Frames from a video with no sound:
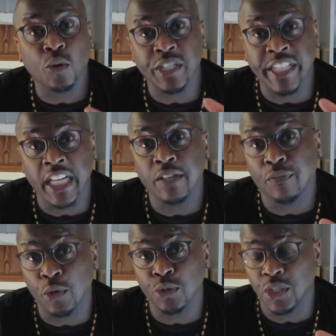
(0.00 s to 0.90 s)
or dead
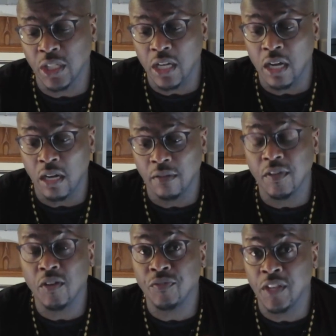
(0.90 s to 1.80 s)
version of
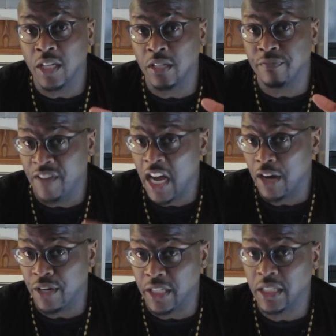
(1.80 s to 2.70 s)
the
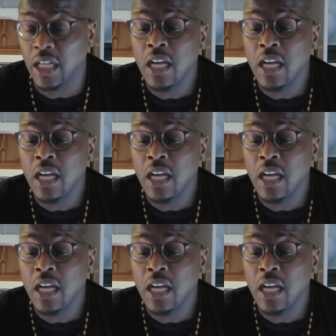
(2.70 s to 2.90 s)
virus.